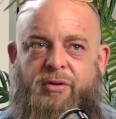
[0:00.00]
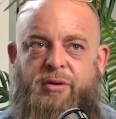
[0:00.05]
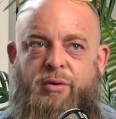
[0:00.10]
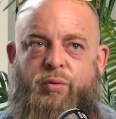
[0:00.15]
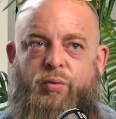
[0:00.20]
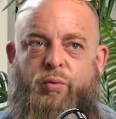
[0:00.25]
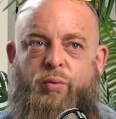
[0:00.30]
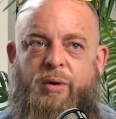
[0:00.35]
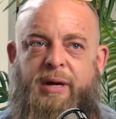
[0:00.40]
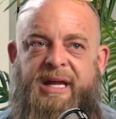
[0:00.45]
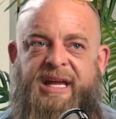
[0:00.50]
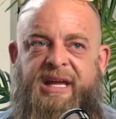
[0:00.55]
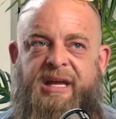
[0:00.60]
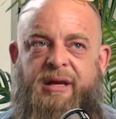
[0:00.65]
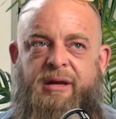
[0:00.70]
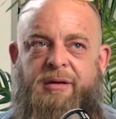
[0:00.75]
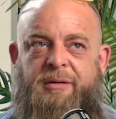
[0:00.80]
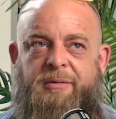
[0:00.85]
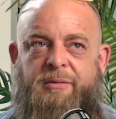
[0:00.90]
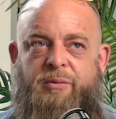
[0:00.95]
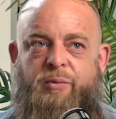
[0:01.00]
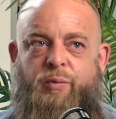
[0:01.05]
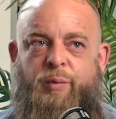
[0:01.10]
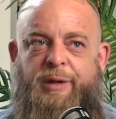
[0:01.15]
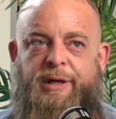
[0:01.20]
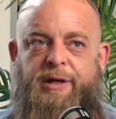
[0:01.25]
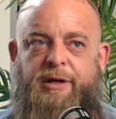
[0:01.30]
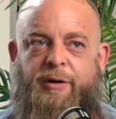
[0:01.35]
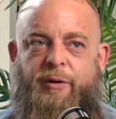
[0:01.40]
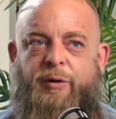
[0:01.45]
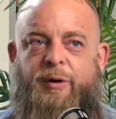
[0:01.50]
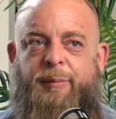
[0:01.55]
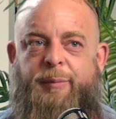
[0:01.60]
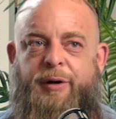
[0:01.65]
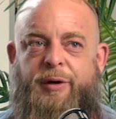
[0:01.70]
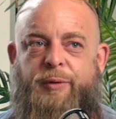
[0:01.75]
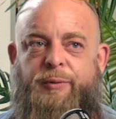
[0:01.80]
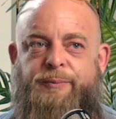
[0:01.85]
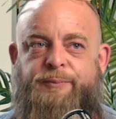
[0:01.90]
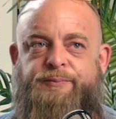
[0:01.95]
the way we go
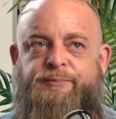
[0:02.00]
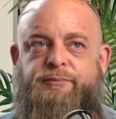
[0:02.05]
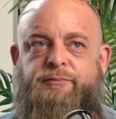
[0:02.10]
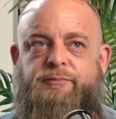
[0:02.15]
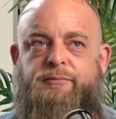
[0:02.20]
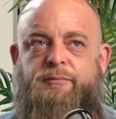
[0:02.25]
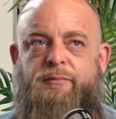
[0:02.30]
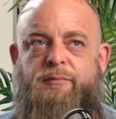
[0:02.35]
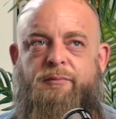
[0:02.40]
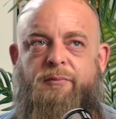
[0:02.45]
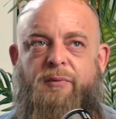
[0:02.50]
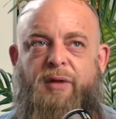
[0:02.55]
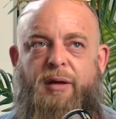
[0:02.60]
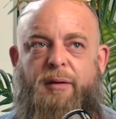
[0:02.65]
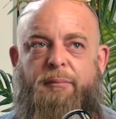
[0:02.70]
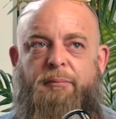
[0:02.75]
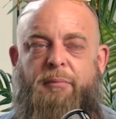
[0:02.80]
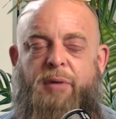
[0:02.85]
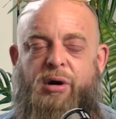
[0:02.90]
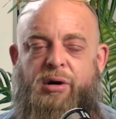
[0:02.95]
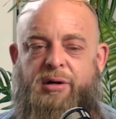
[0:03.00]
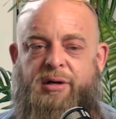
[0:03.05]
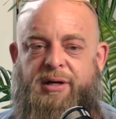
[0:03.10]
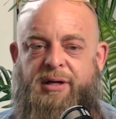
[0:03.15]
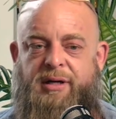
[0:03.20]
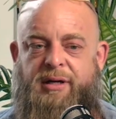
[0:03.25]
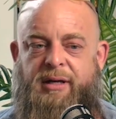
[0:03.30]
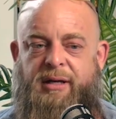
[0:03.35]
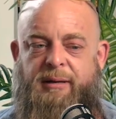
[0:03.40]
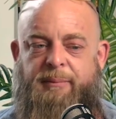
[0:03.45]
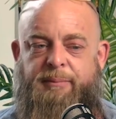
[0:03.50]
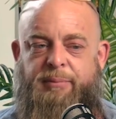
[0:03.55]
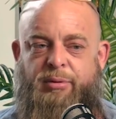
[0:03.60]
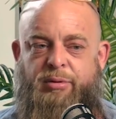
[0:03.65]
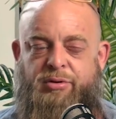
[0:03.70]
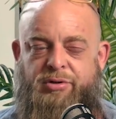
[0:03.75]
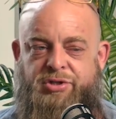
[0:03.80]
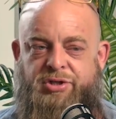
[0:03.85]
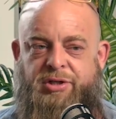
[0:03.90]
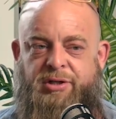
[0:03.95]
about marketing and
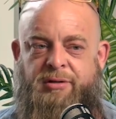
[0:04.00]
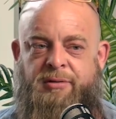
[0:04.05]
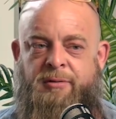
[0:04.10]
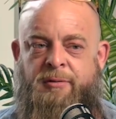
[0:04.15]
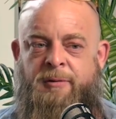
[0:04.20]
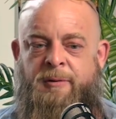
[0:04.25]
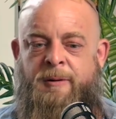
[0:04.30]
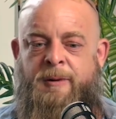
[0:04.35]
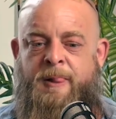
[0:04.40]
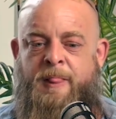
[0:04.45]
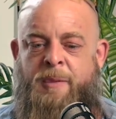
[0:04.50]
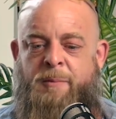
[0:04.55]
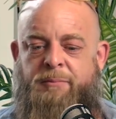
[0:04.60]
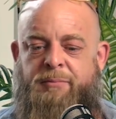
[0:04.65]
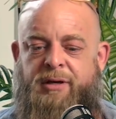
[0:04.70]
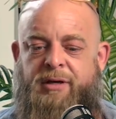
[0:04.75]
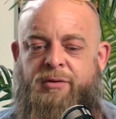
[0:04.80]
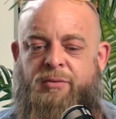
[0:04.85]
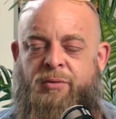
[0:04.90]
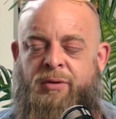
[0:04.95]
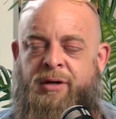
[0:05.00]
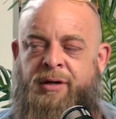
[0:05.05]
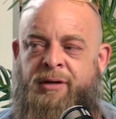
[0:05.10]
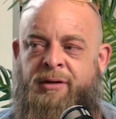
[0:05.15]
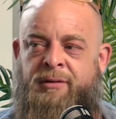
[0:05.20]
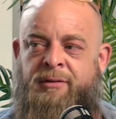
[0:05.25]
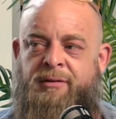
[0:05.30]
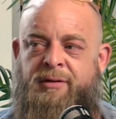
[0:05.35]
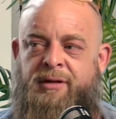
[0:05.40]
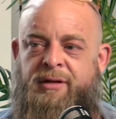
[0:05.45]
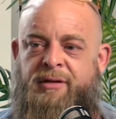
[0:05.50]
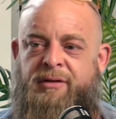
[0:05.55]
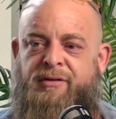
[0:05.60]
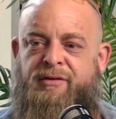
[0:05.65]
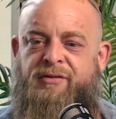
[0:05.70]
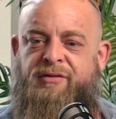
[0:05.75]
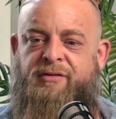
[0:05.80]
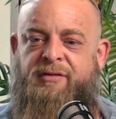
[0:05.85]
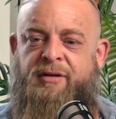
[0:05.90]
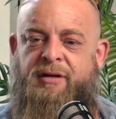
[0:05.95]
pushing Bitcoin
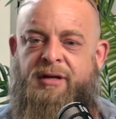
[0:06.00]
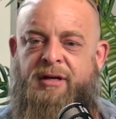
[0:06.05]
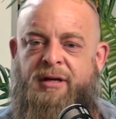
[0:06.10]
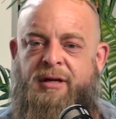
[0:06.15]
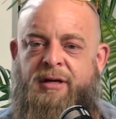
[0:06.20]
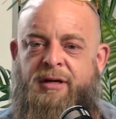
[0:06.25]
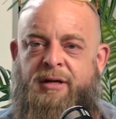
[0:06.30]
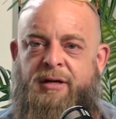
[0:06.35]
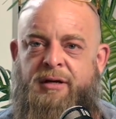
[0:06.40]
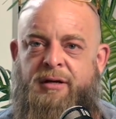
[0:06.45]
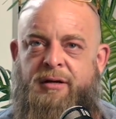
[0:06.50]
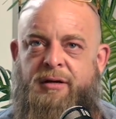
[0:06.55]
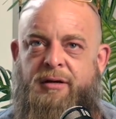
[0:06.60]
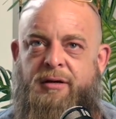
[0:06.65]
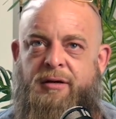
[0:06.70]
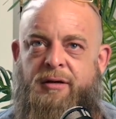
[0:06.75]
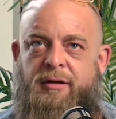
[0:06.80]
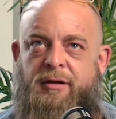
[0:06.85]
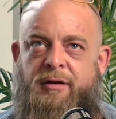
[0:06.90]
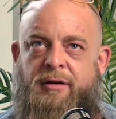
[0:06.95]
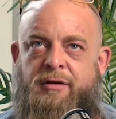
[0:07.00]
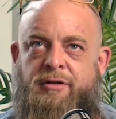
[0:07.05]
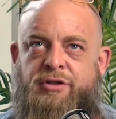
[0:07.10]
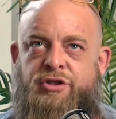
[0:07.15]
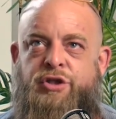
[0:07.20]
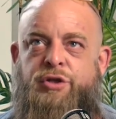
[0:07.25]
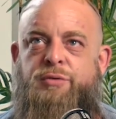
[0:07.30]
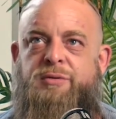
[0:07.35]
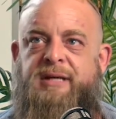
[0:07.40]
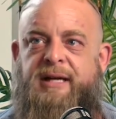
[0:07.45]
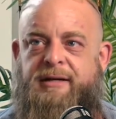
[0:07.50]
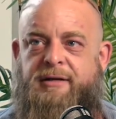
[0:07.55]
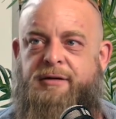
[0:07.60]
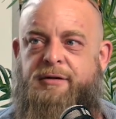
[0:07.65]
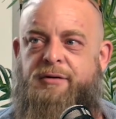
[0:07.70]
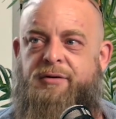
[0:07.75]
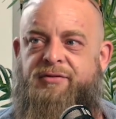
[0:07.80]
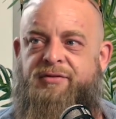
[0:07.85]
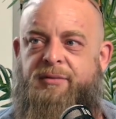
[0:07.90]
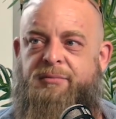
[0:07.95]
is too
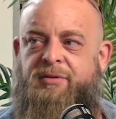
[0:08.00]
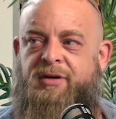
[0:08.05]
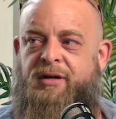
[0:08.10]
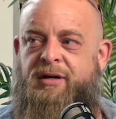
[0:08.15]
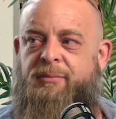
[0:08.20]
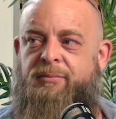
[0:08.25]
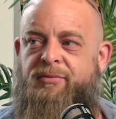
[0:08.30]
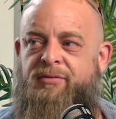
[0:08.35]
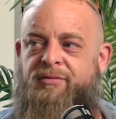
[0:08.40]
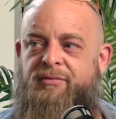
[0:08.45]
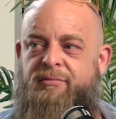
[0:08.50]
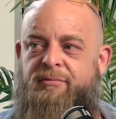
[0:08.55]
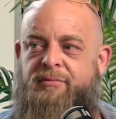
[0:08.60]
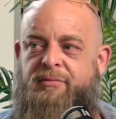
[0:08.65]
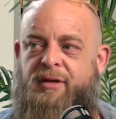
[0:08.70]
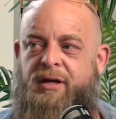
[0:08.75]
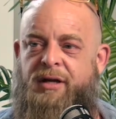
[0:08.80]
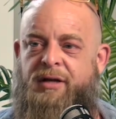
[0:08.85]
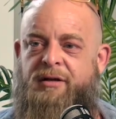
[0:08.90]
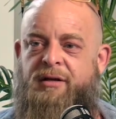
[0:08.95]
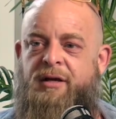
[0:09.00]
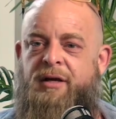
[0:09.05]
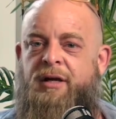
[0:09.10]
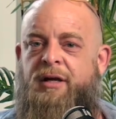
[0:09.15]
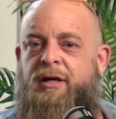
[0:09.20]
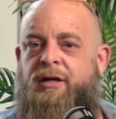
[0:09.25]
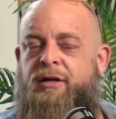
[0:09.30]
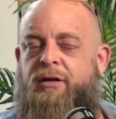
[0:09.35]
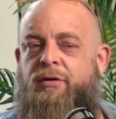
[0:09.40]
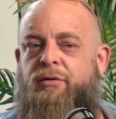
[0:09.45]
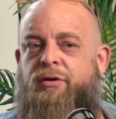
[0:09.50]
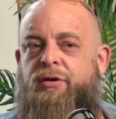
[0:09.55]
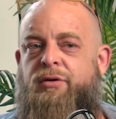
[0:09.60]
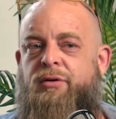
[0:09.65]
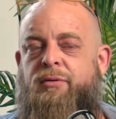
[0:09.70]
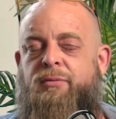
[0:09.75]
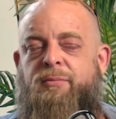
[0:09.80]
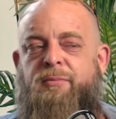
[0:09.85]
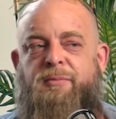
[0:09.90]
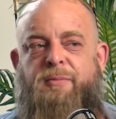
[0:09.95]
technical sometimes. Like, you know,
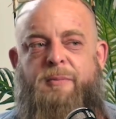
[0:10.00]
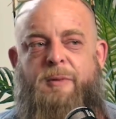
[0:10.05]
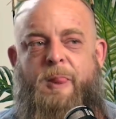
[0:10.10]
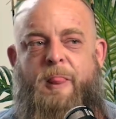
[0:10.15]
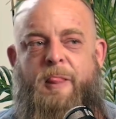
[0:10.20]
you don't,